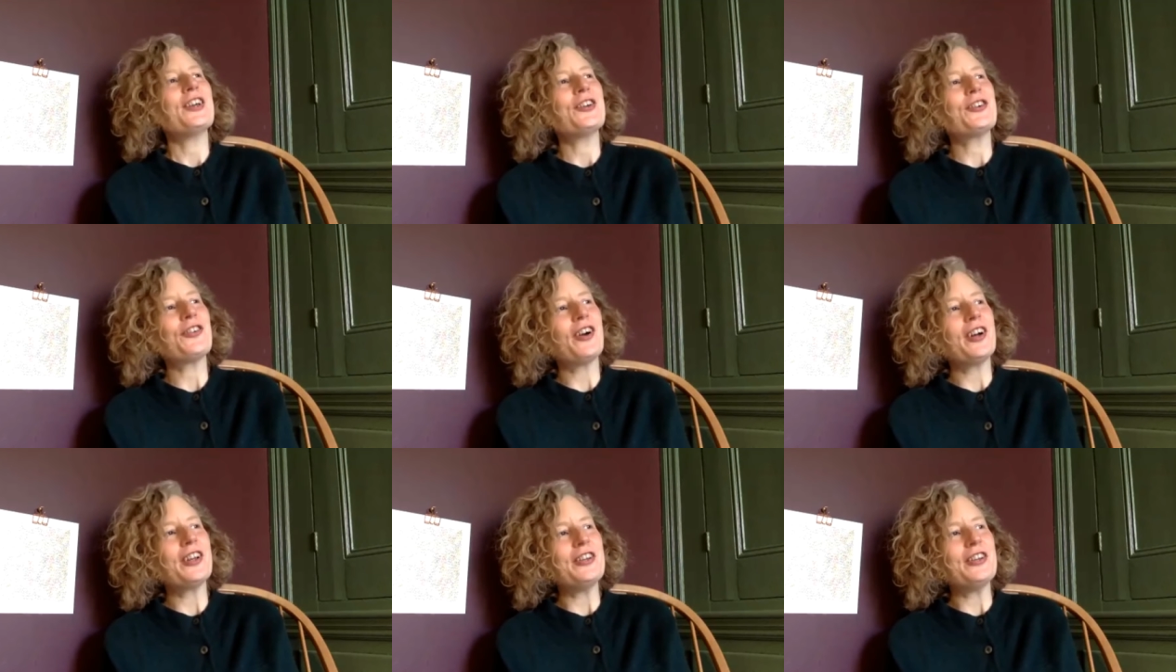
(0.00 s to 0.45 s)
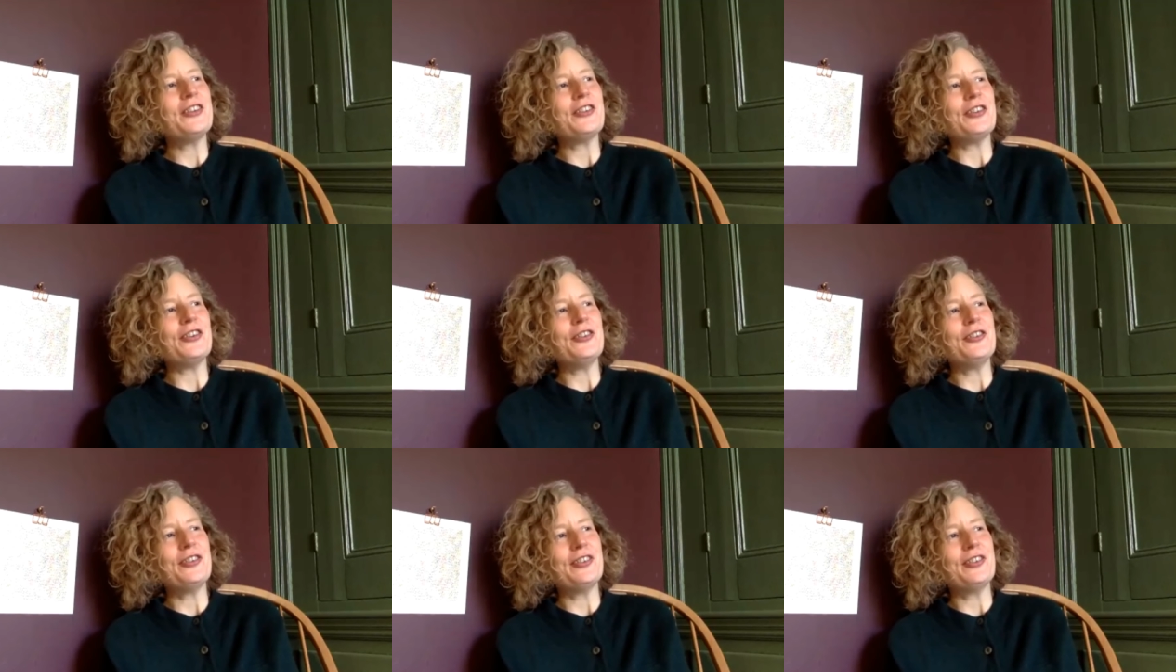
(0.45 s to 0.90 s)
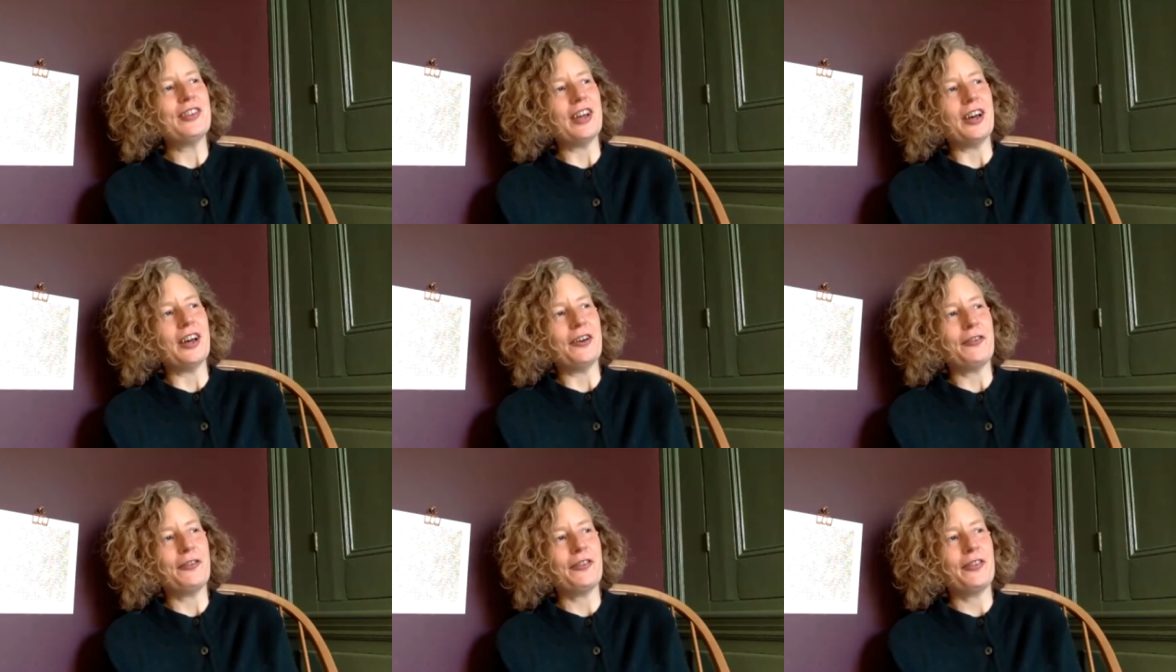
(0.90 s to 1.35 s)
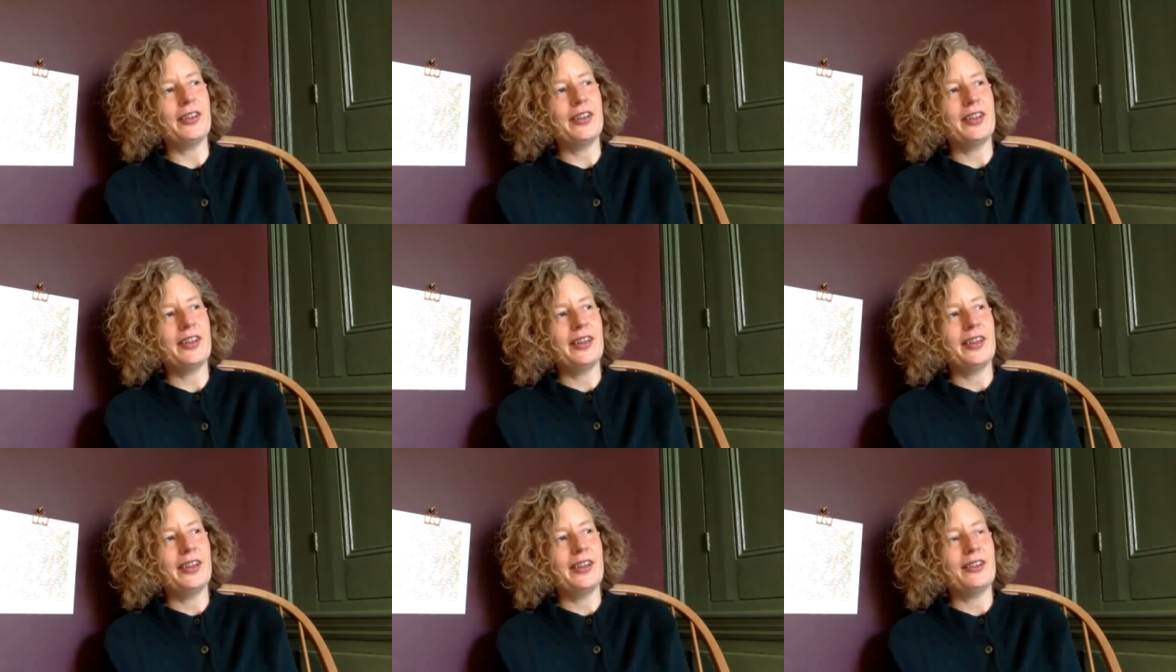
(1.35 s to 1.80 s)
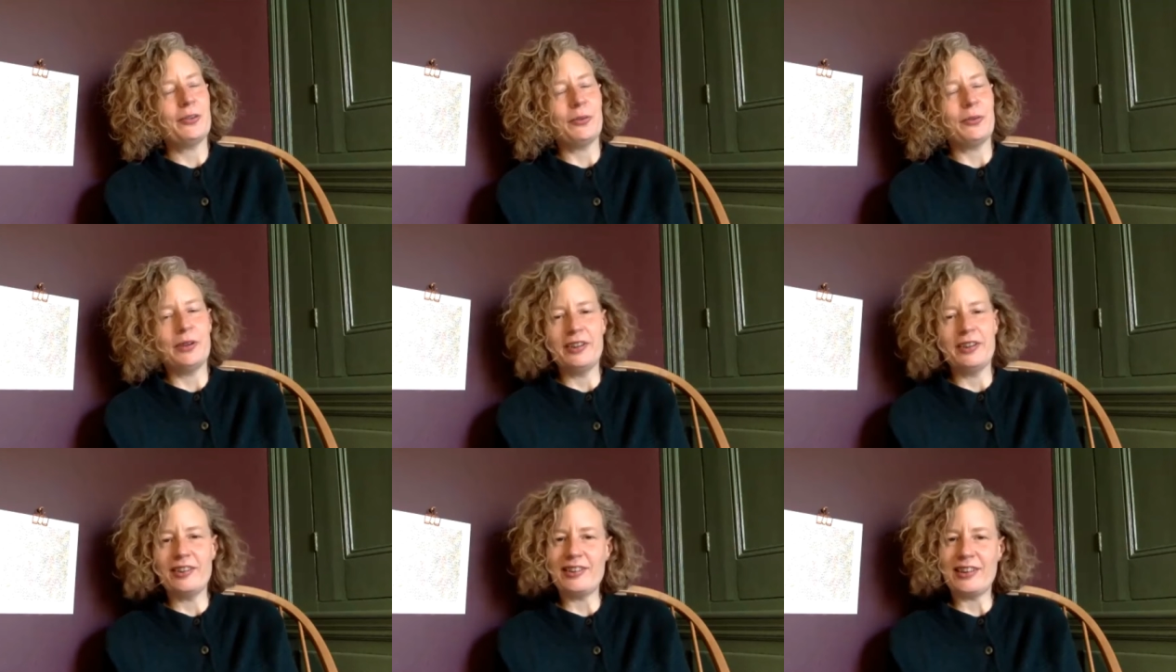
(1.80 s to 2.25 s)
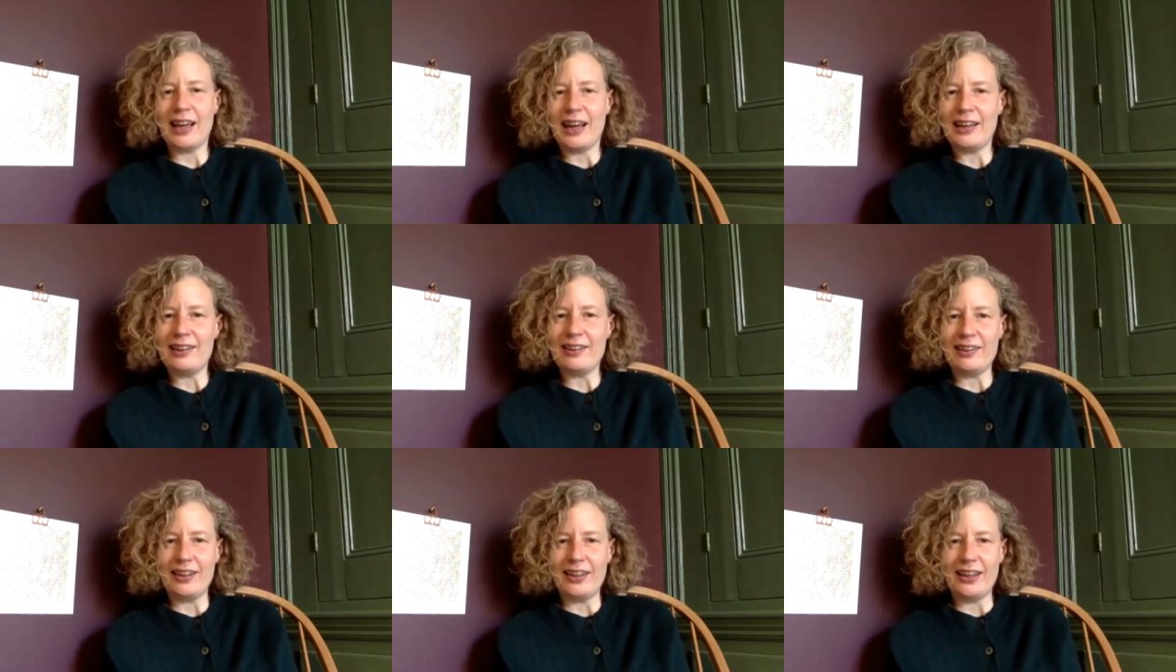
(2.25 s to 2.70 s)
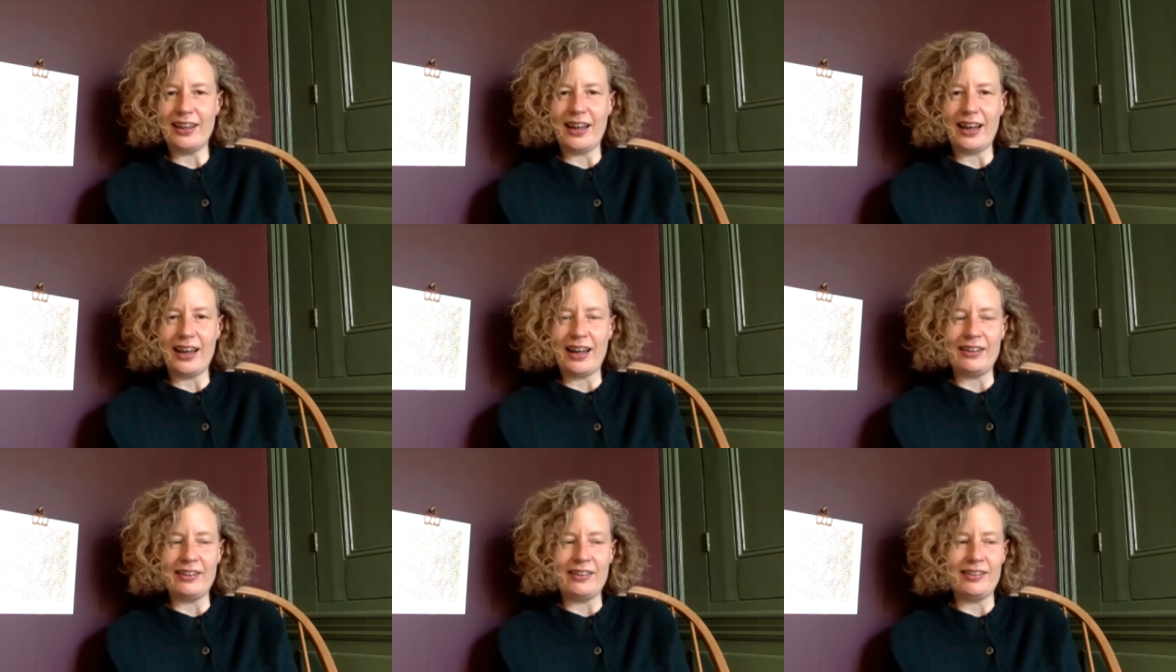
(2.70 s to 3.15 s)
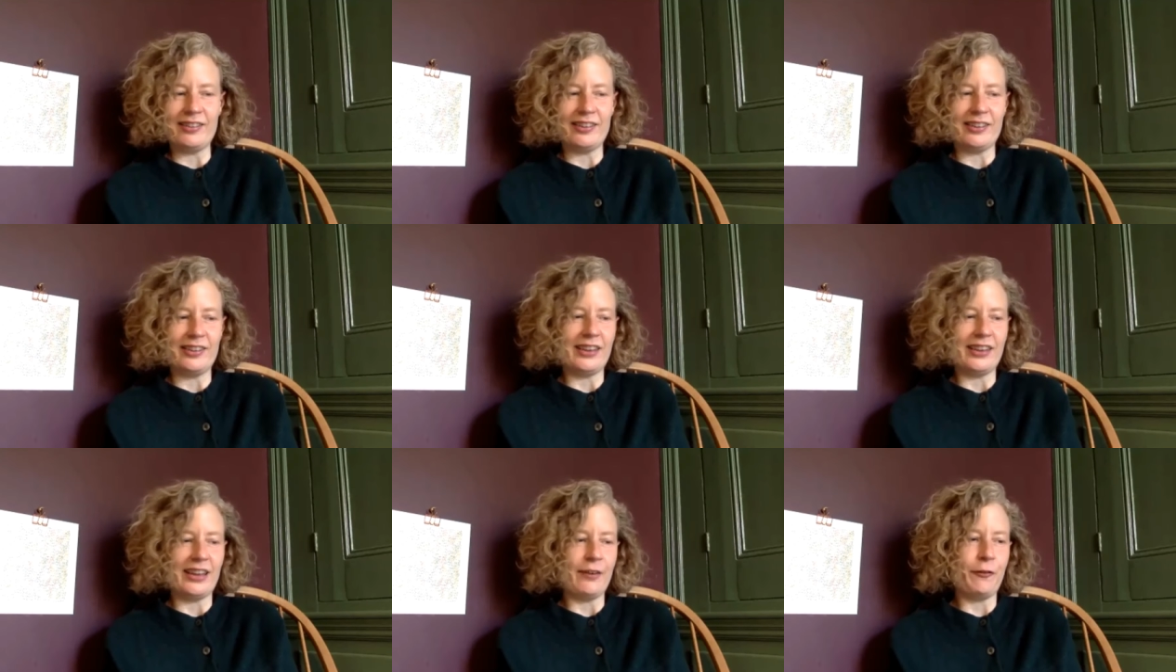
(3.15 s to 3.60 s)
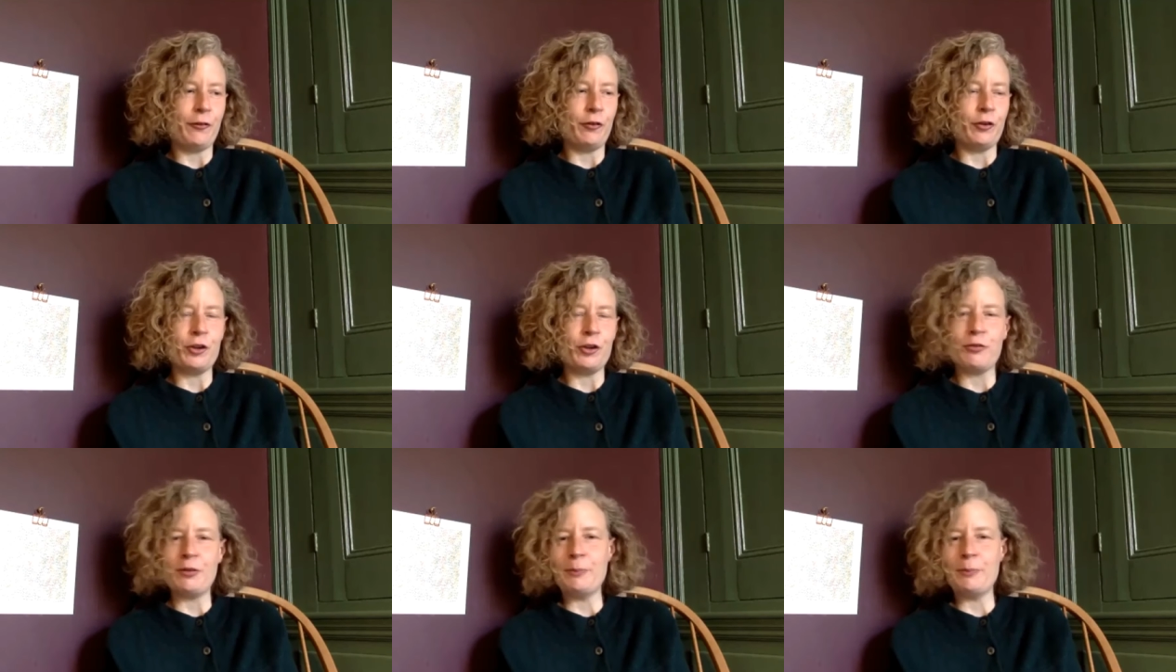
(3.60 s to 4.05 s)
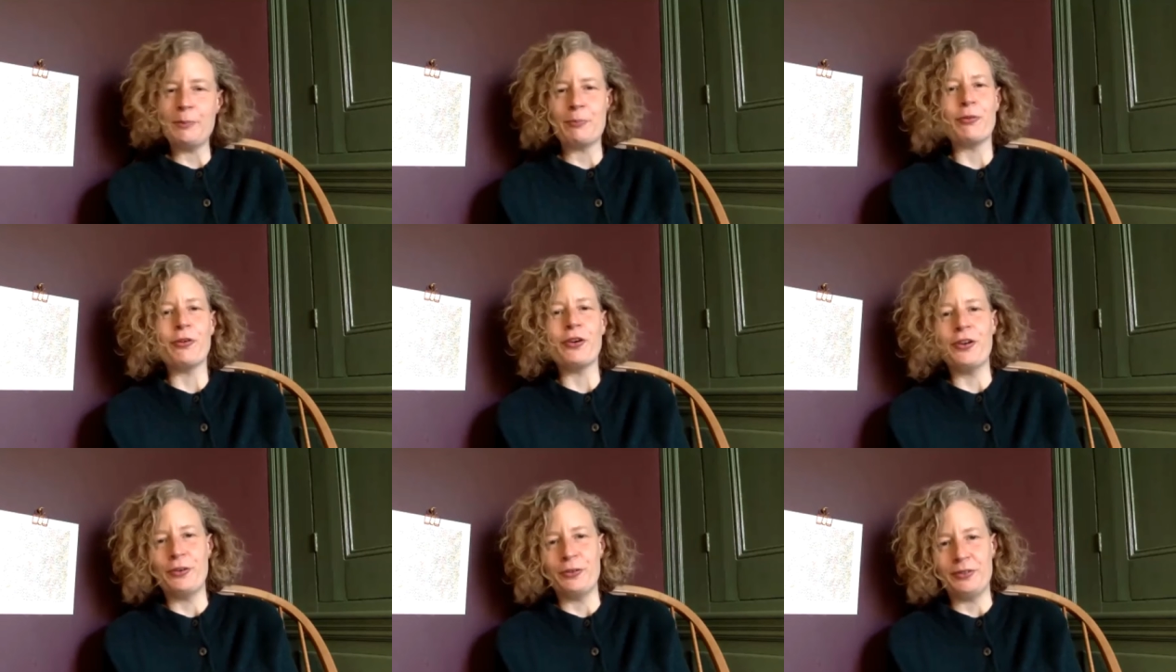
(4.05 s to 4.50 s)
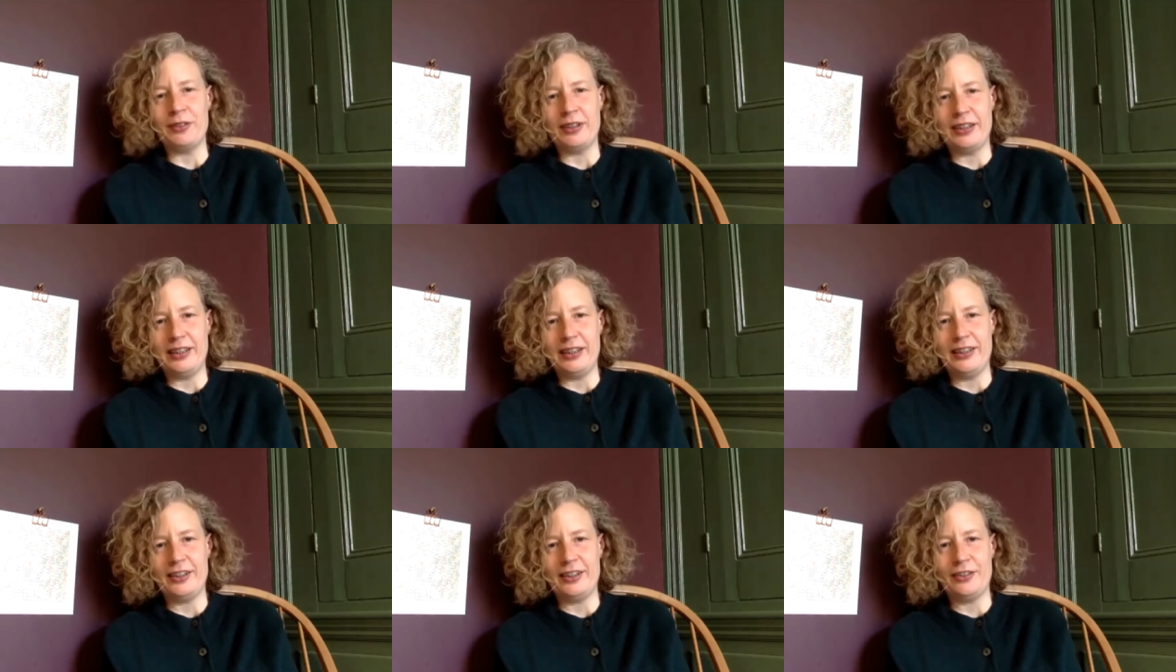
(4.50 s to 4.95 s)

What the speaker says: trying to do stuff to understand it, and therefore you're embroiled in it.